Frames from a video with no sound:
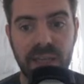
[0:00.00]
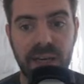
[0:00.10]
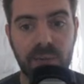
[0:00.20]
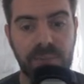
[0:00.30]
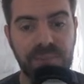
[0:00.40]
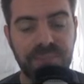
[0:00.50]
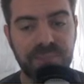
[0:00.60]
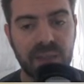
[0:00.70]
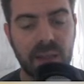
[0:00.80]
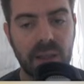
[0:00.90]
Now,
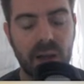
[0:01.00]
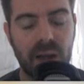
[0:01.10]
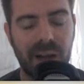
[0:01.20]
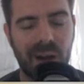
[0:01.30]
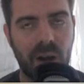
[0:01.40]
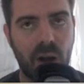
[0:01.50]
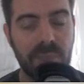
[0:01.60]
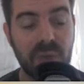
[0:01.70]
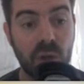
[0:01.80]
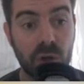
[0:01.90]

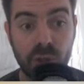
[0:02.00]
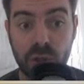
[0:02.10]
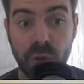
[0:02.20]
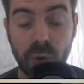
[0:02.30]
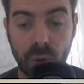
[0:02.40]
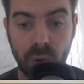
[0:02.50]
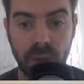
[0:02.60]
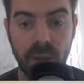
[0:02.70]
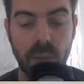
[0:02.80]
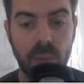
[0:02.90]
I'm not sure
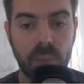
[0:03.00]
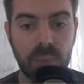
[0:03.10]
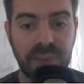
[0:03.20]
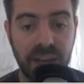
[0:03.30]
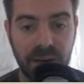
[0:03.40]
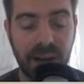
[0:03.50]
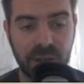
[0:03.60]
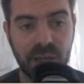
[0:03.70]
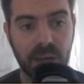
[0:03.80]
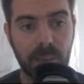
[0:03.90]
they're
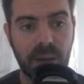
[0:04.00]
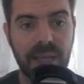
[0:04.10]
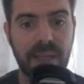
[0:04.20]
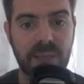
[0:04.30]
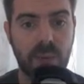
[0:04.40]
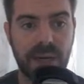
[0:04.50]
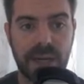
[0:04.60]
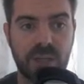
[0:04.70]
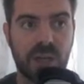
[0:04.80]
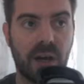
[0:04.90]
actually going to play this way
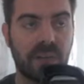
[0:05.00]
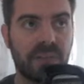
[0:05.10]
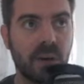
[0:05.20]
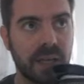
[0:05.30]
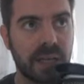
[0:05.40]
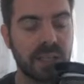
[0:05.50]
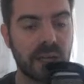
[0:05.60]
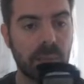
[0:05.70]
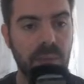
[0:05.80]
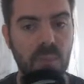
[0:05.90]
next year. I feel like it's
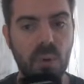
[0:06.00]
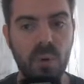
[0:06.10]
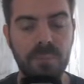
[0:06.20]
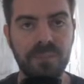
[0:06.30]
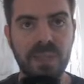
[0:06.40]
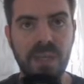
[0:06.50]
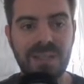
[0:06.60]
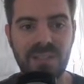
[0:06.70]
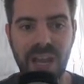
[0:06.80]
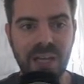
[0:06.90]
going to be more...
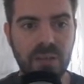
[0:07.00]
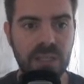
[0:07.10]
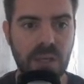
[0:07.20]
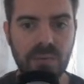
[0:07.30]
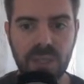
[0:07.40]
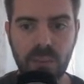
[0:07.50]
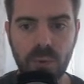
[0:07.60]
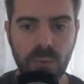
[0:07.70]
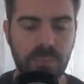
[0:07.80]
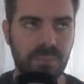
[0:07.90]
Teller, I don't think
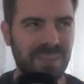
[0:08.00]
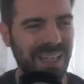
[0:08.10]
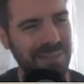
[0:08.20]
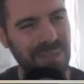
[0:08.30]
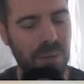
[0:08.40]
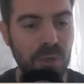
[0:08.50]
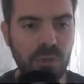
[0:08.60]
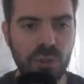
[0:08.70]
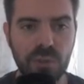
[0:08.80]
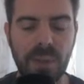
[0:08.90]
will... I'm
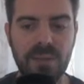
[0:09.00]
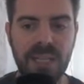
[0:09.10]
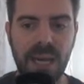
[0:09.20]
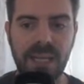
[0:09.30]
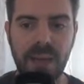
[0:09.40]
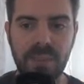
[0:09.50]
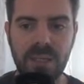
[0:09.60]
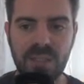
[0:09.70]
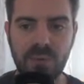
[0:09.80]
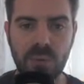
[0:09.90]
not sure about Teller yet
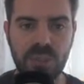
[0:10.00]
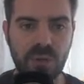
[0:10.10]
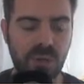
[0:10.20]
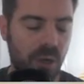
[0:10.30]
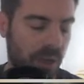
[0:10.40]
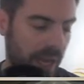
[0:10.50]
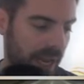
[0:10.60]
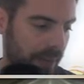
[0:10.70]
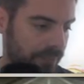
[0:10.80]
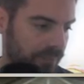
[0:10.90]
because they've also got
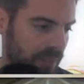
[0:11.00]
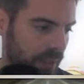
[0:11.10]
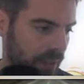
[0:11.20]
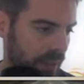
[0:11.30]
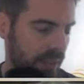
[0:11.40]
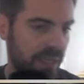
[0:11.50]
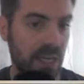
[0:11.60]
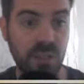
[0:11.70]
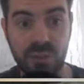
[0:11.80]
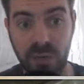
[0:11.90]
the
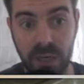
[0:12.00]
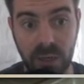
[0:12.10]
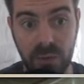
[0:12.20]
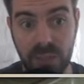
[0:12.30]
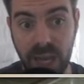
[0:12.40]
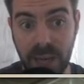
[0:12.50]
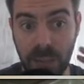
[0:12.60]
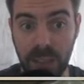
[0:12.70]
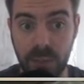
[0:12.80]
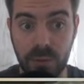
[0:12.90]
other striker whose name
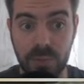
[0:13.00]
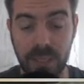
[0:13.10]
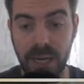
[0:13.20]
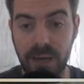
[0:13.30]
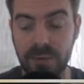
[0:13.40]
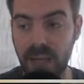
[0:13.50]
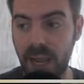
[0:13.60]
eludes me now,